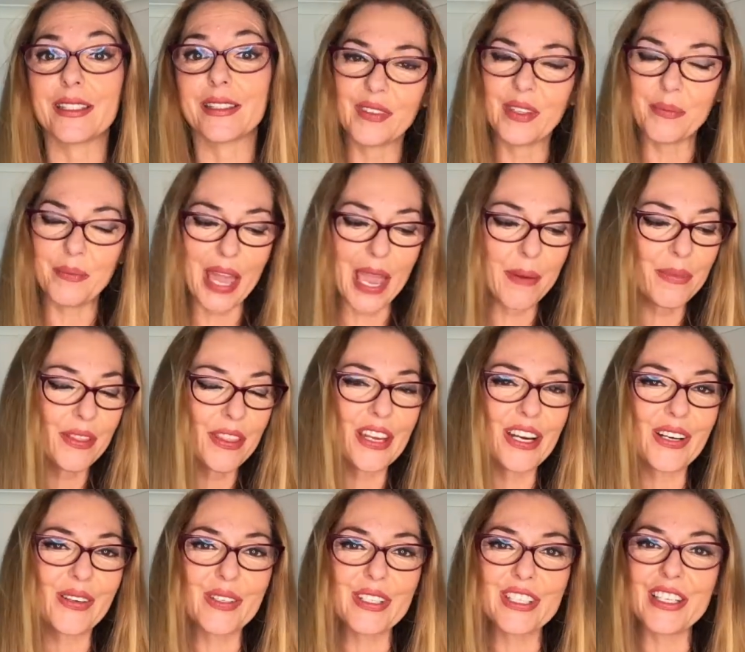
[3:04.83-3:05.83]
The paper that
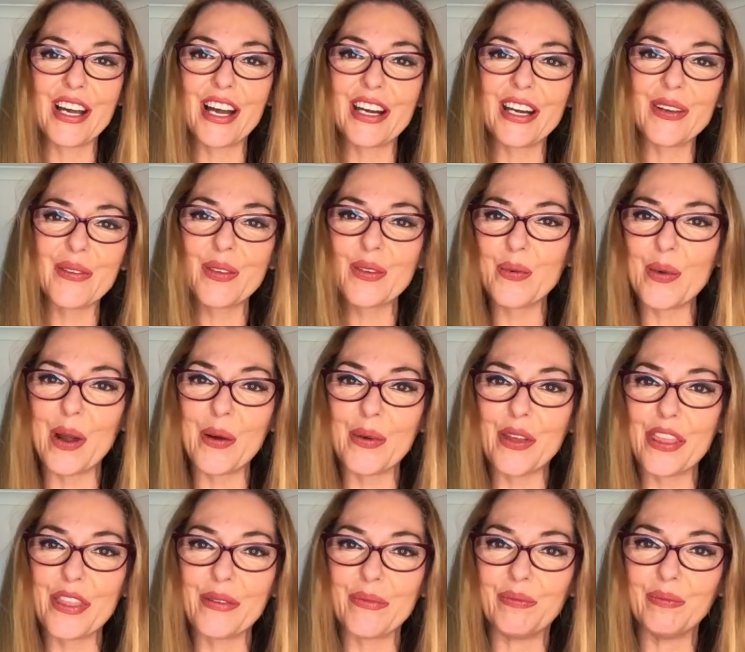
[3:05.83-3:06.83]
I was signing was wet with
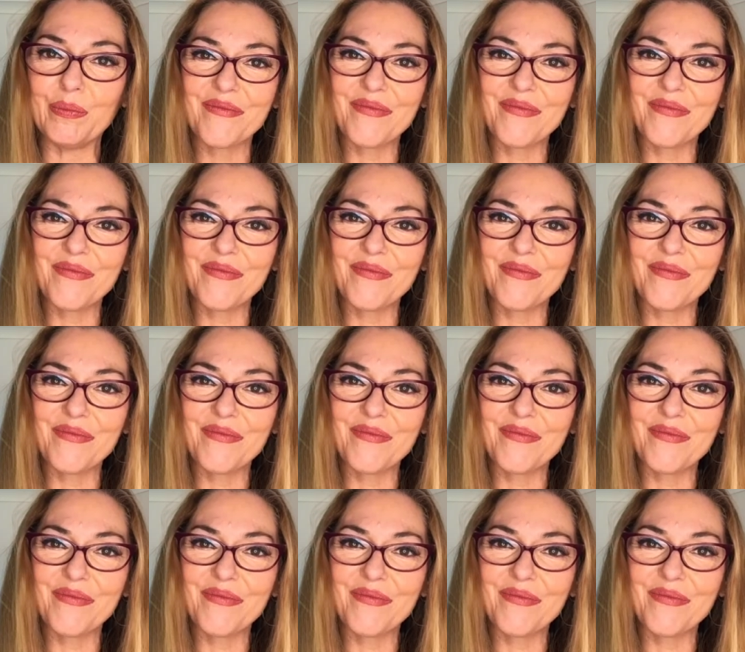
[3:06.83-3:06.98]
them.